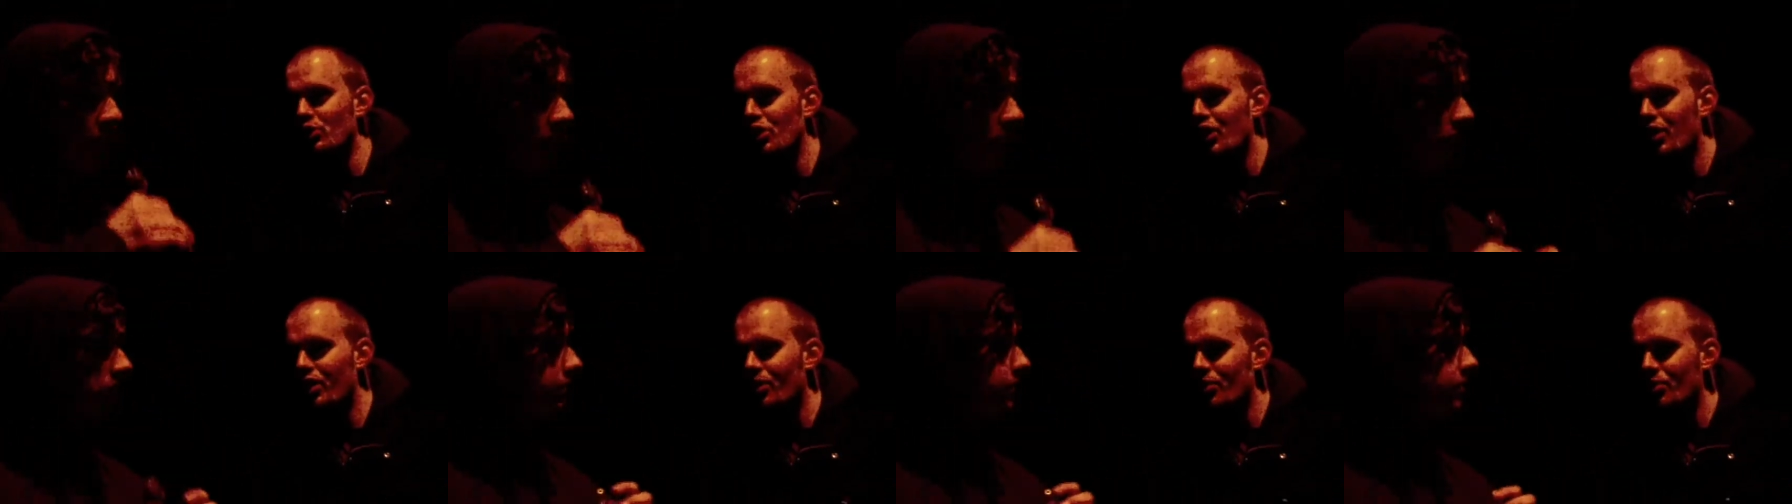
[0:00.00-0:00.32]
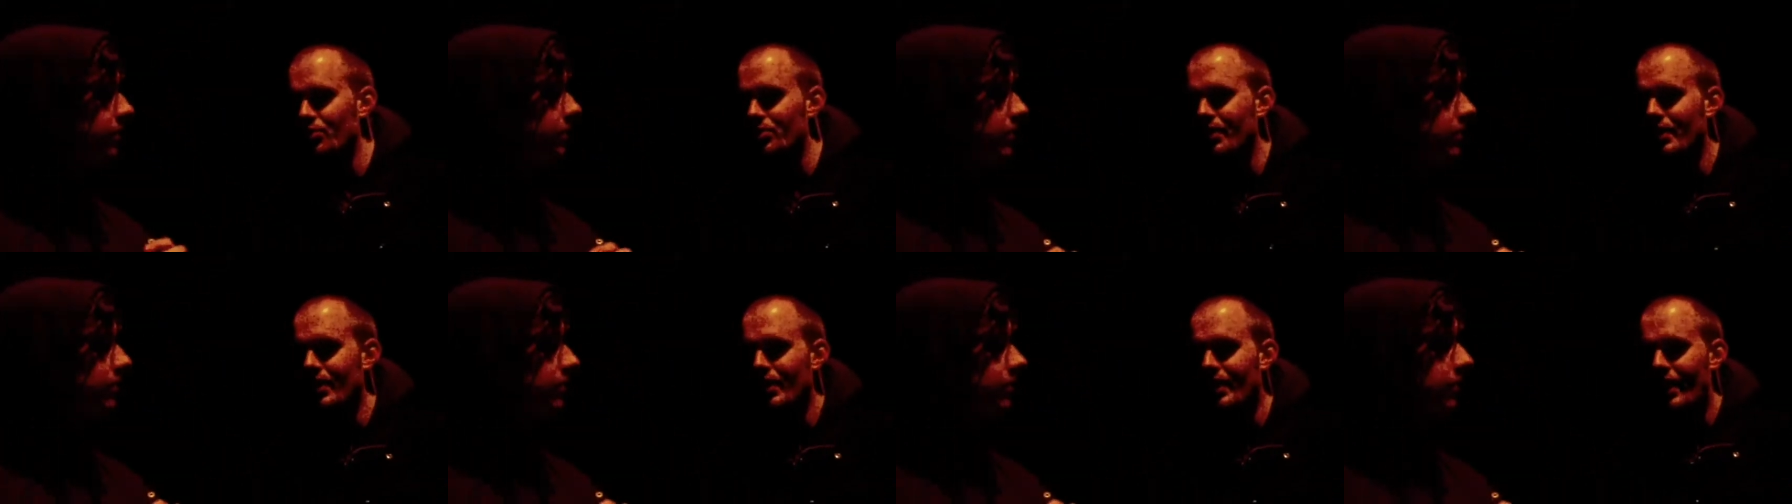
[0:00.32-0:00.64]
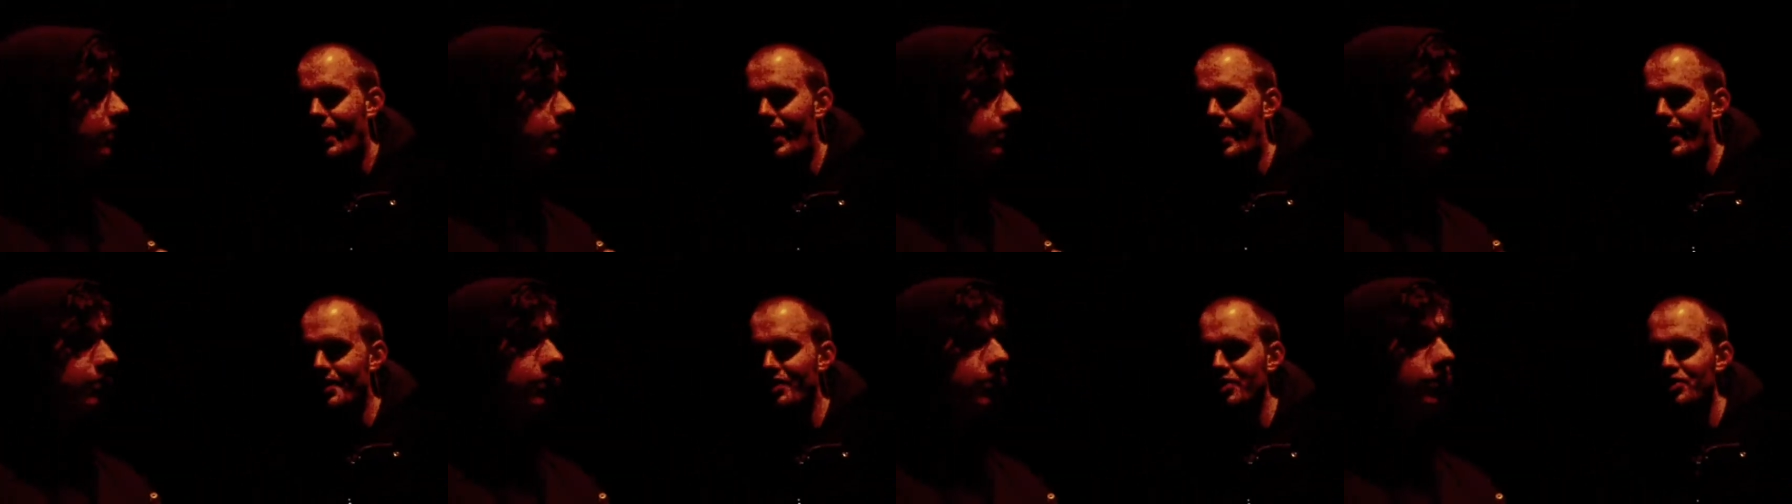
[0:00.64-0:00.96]
child,
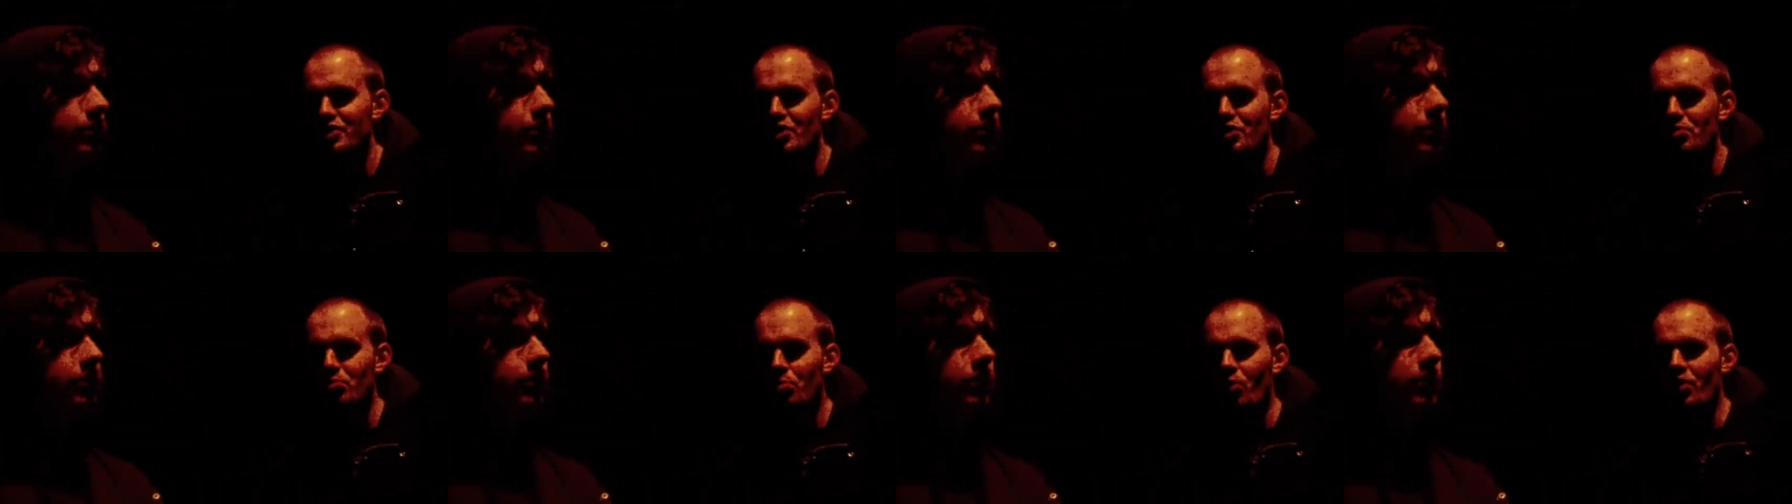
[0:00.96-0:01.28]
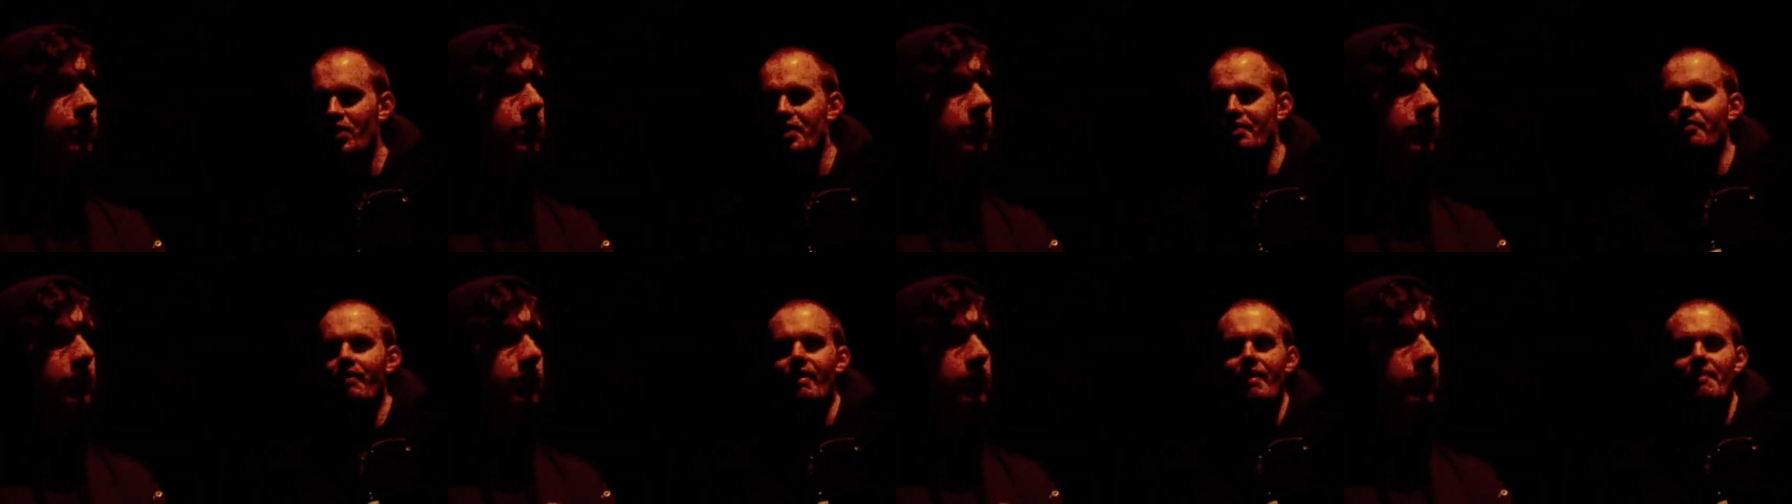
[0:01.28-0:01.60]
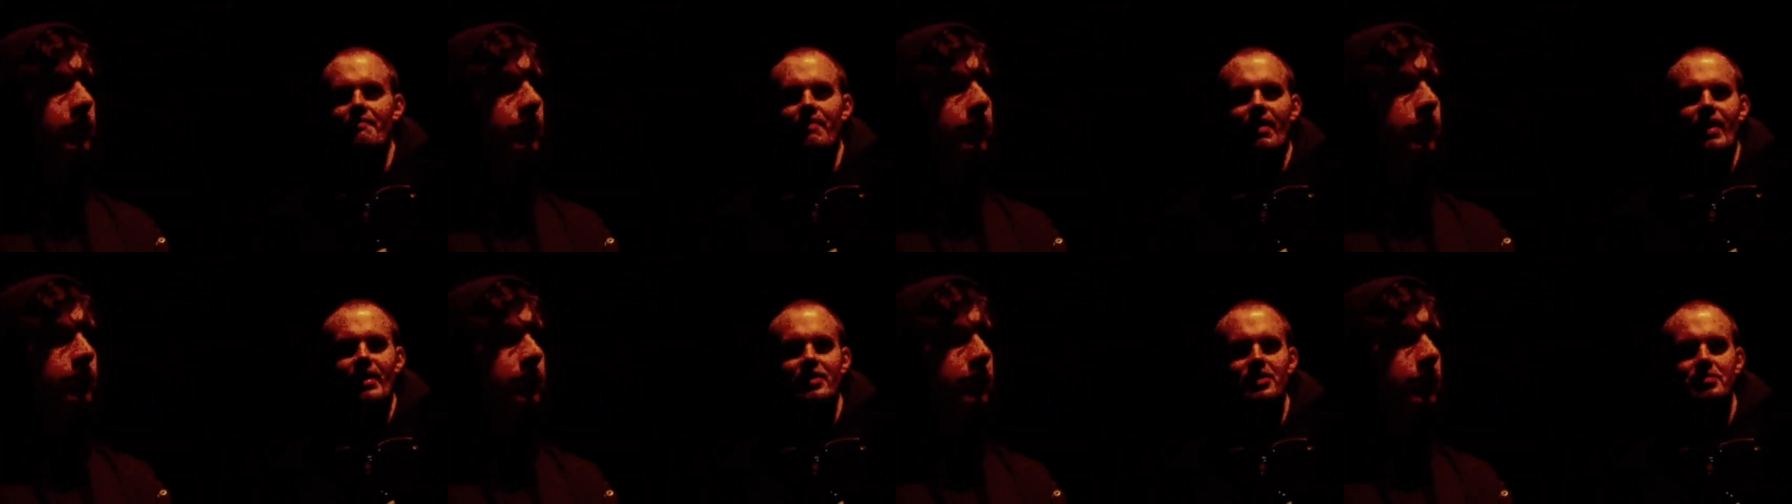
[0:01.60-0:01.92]
and he's just walking
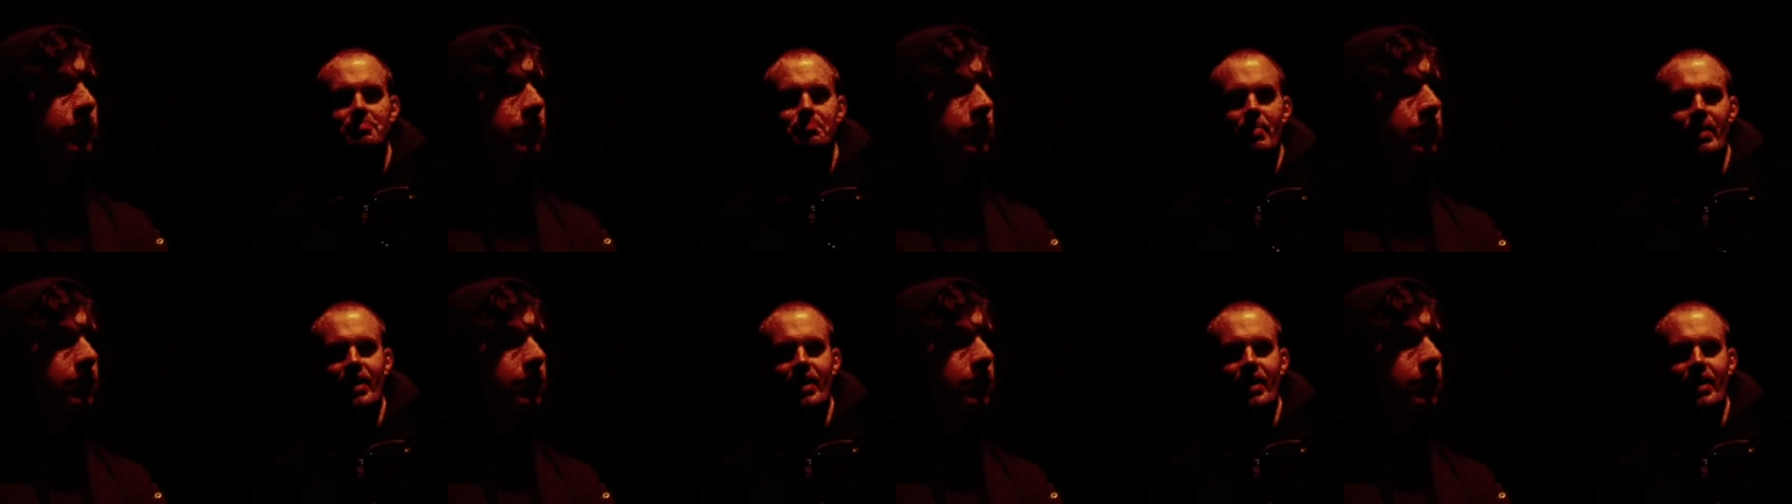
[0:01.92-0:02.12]
around back in his